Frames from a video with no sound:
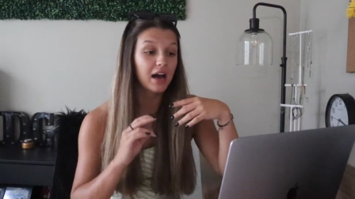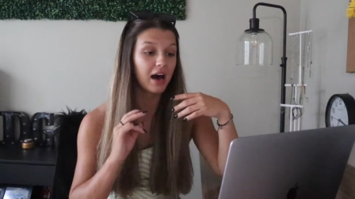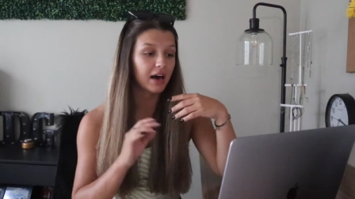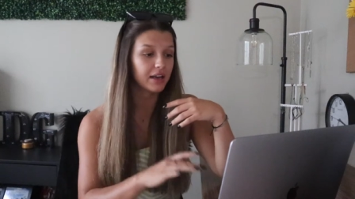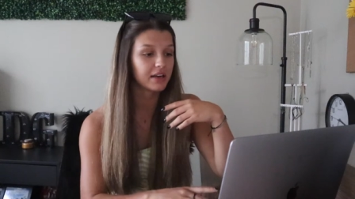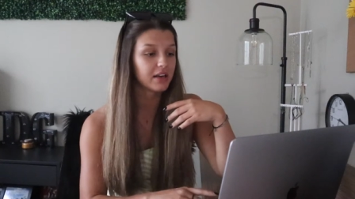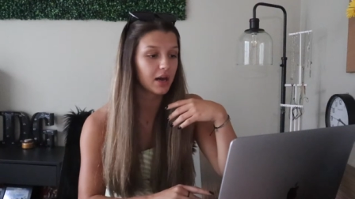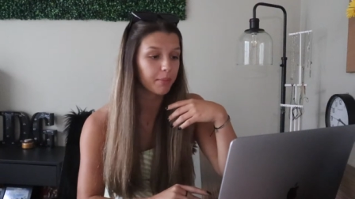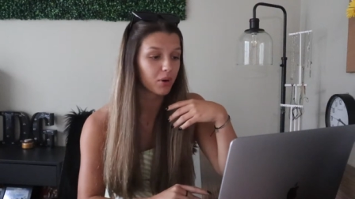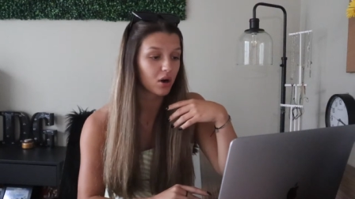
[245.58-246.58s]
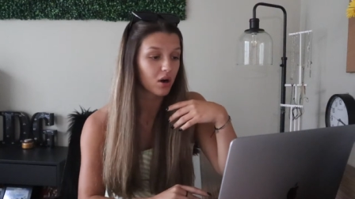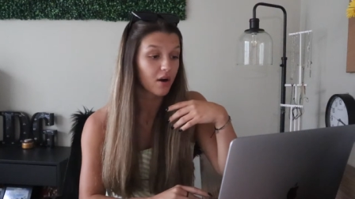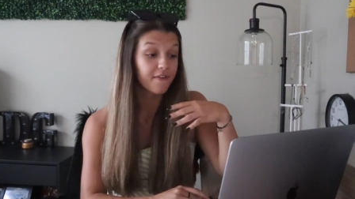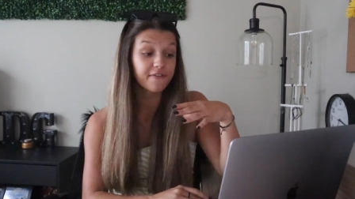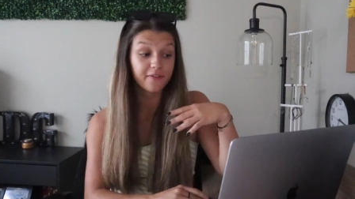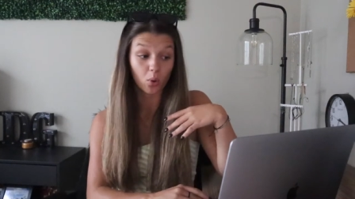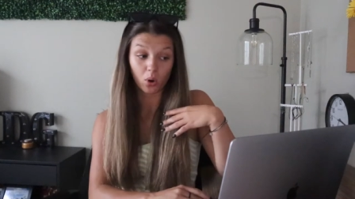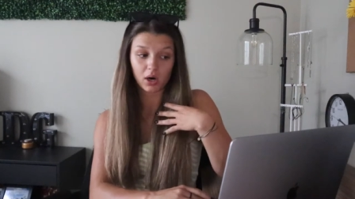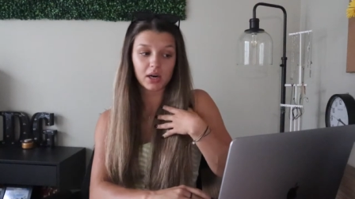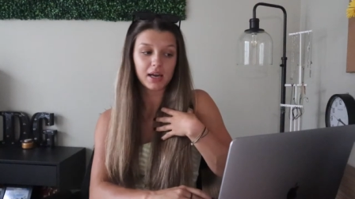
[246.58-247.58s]
Con number
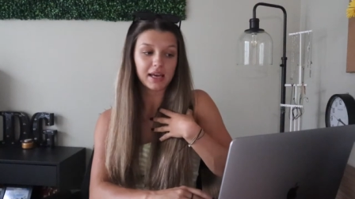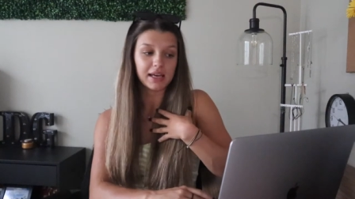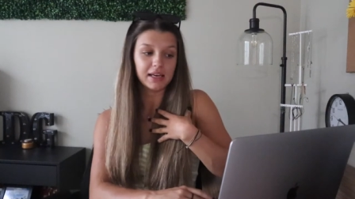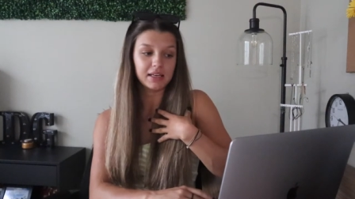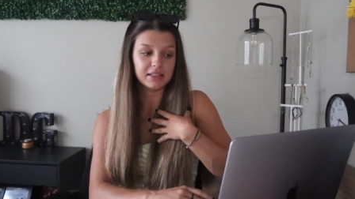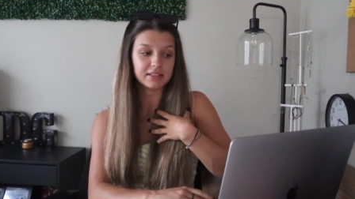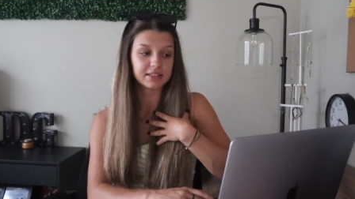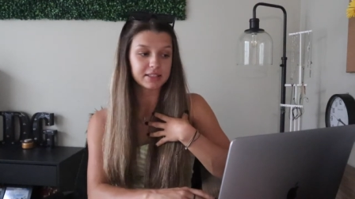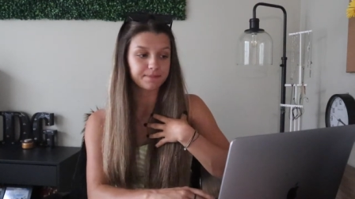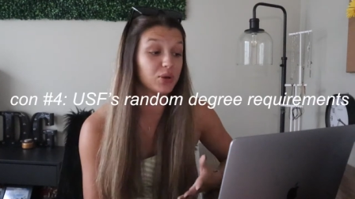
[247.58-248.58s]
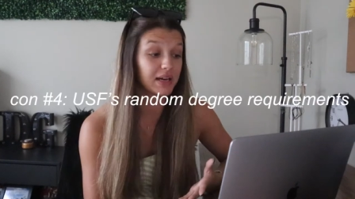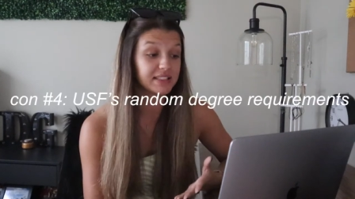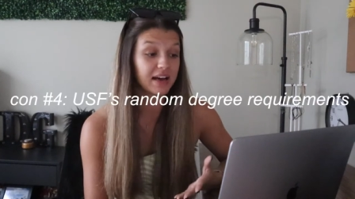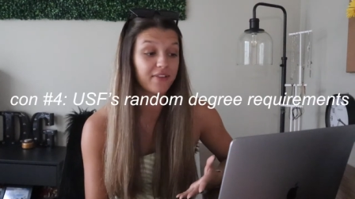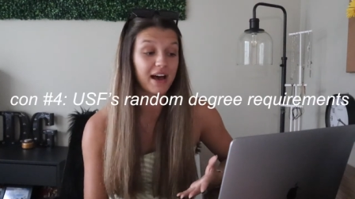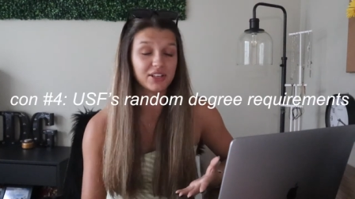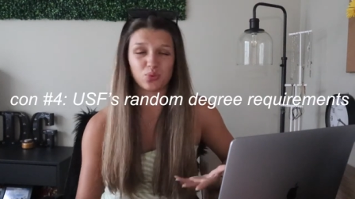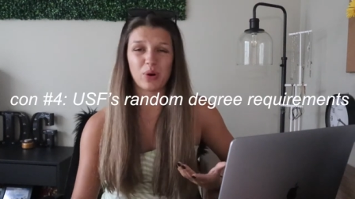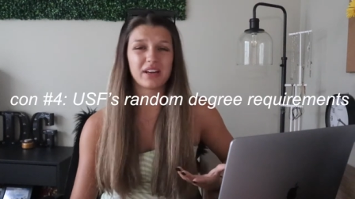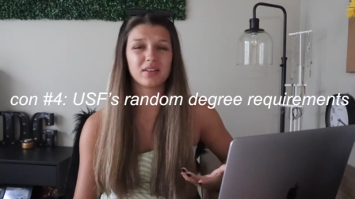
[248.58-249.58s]
four is USF has
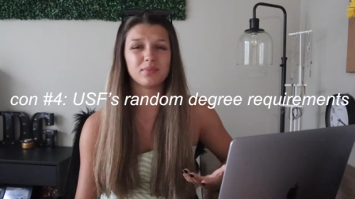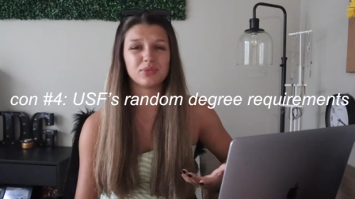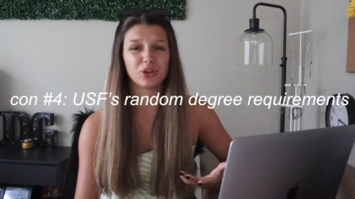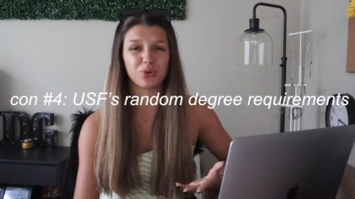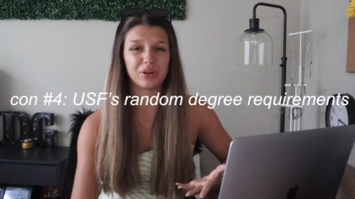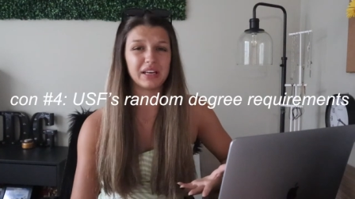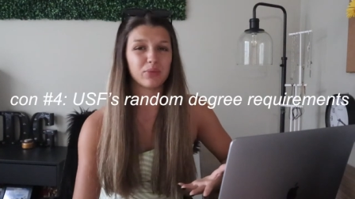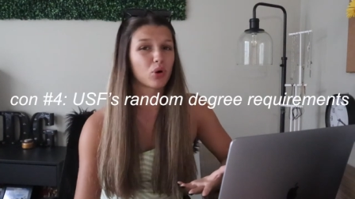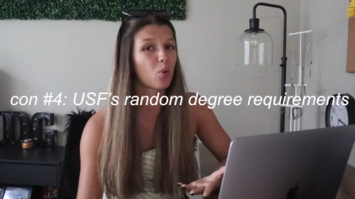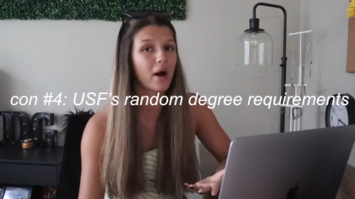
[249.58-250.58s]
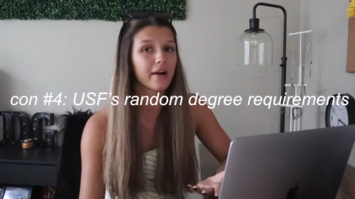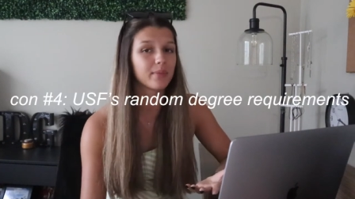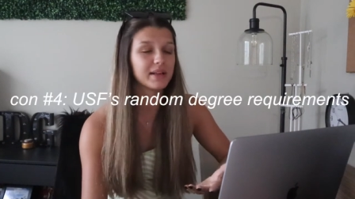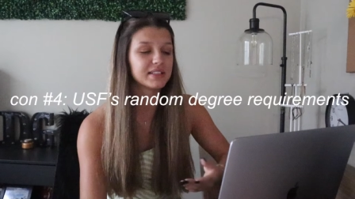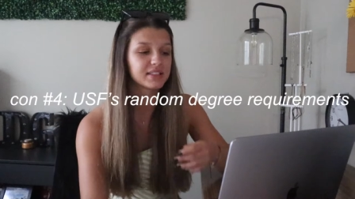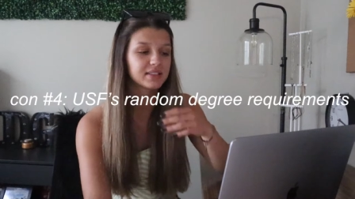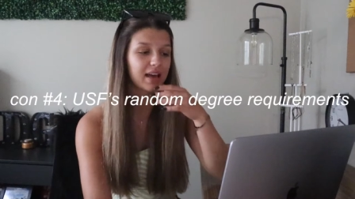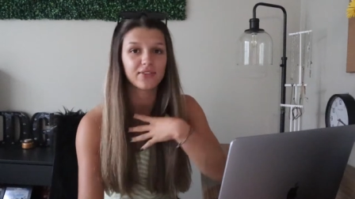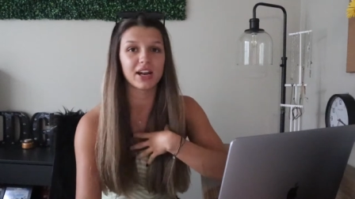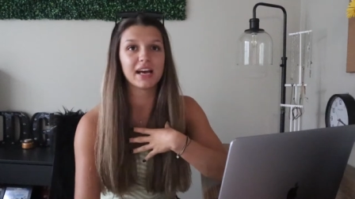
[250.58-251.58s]
random degree requirements.
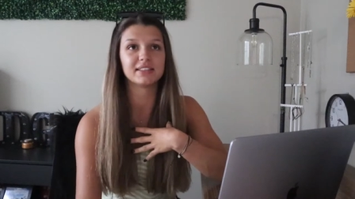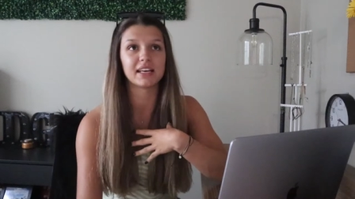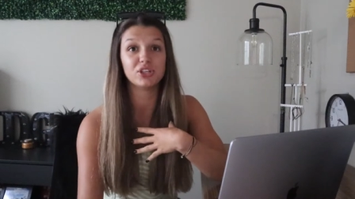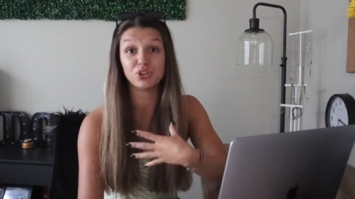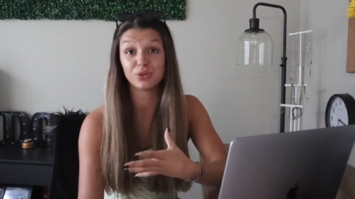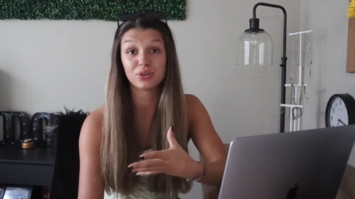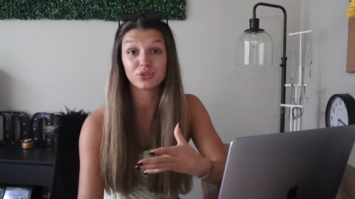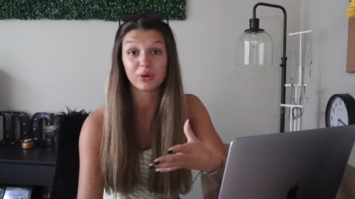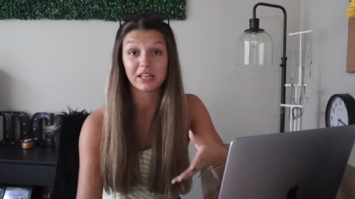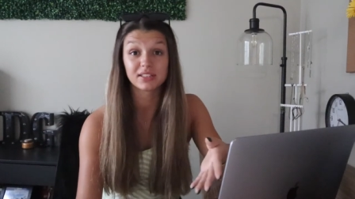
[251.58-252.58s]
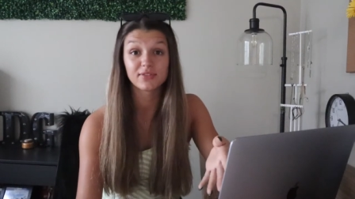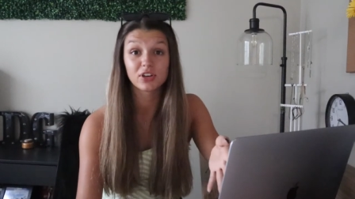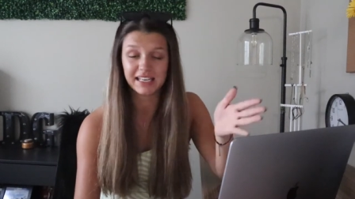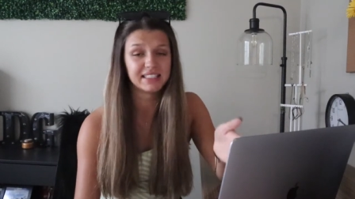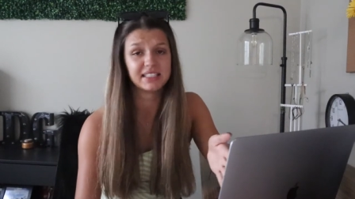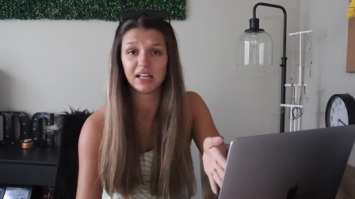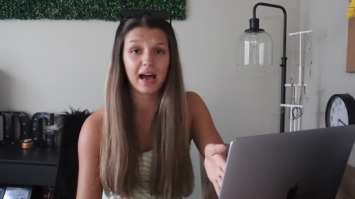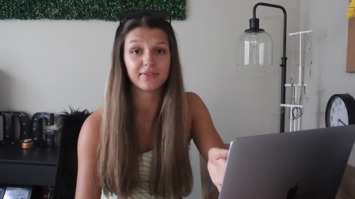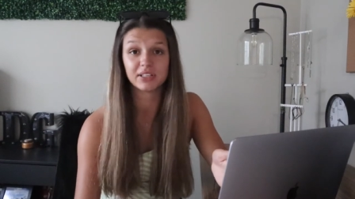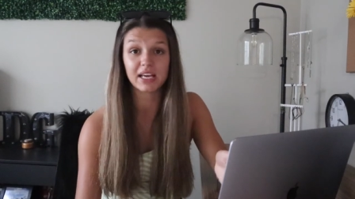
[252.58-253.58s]
Even as a junior transfer, I still
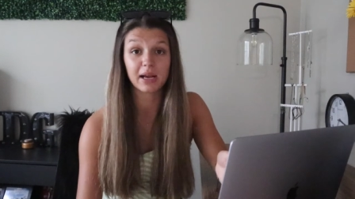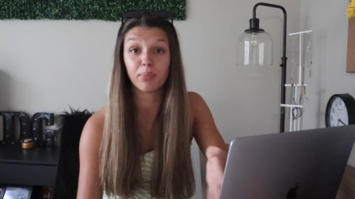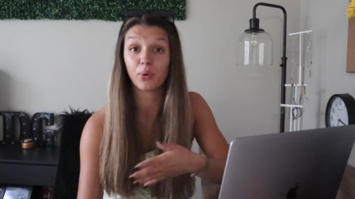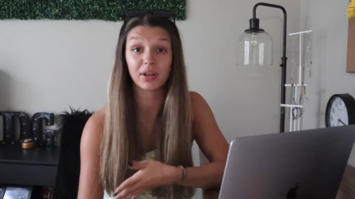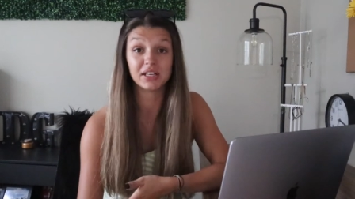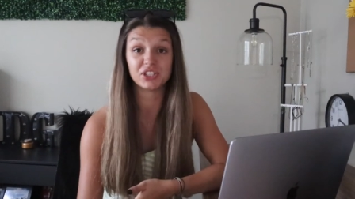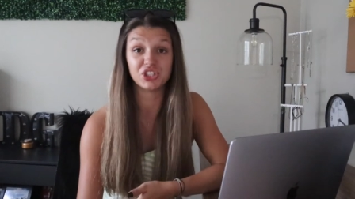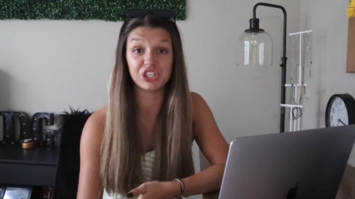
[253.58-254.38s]
have to take pointless